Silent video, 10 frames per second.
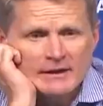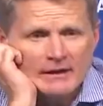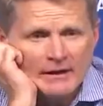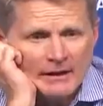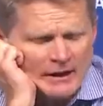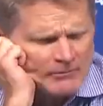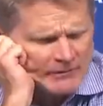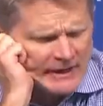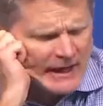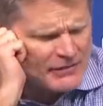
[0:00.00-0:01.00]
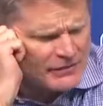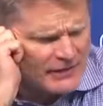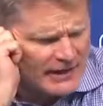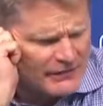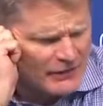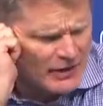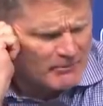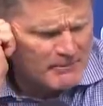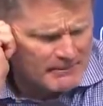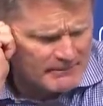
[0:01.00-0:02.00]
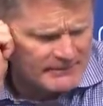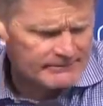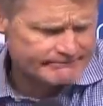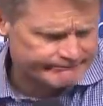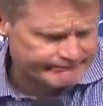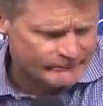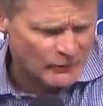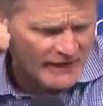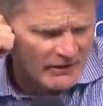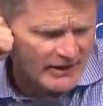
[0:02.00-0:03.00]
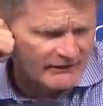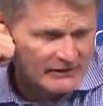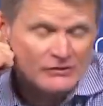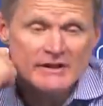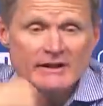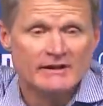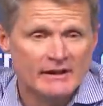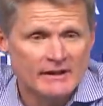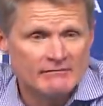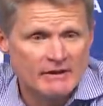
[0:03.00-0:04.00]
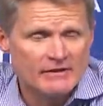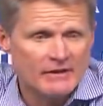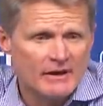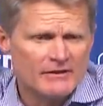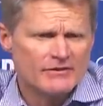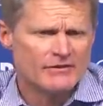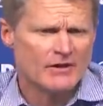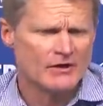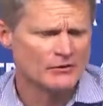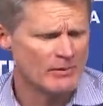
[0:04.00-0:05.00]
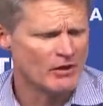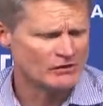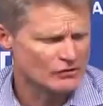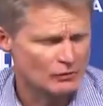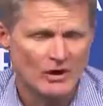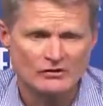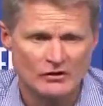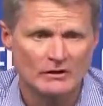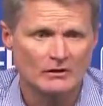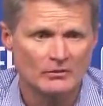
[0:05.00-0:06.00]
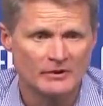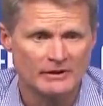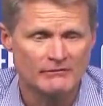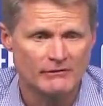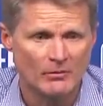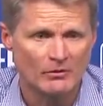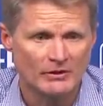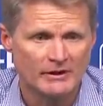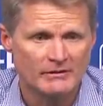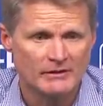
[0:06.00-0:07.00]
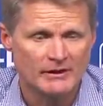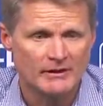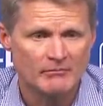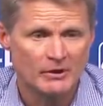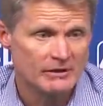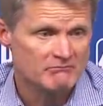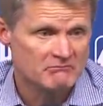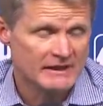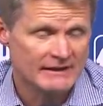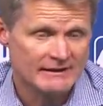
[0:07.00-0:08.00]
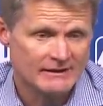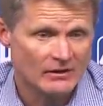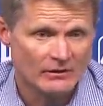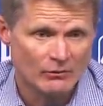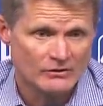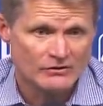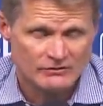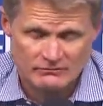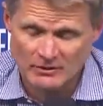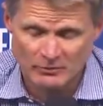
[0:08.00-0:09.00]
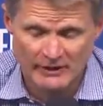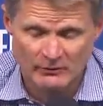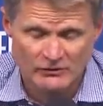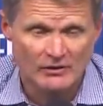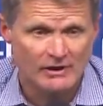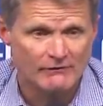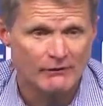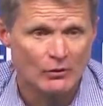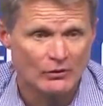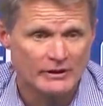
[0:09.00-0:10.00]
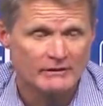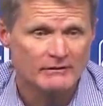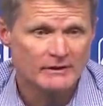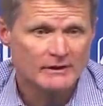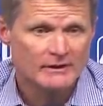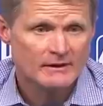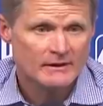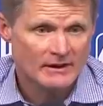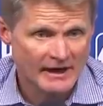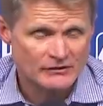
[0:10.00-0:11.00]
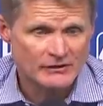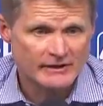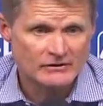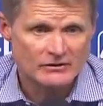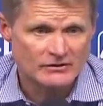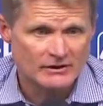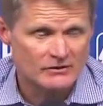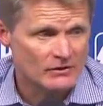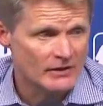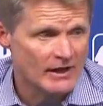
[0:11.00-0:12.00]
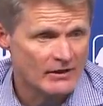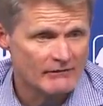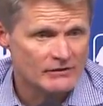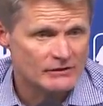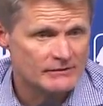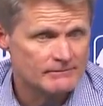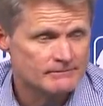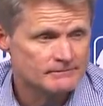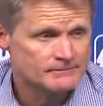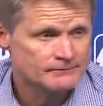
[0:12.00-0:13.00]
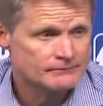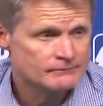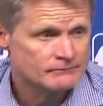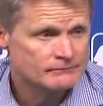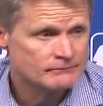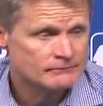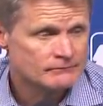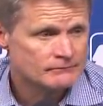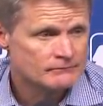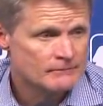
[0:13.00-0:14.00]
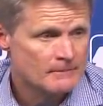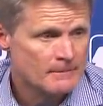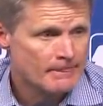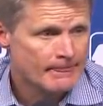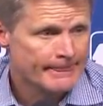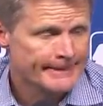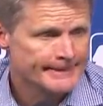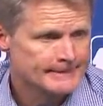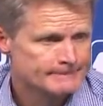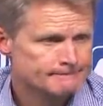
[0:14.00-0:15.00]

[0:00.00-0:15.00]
Um, and I, th- I thought, m- without having seen it yet, I, th- I thought Draymond just rushed it a little bit and fumbled it. Um, but, it, you know, it was the play was unfolding nicely. It just didn't turn out, obviously. Steve Mark Schwarz, ESPN.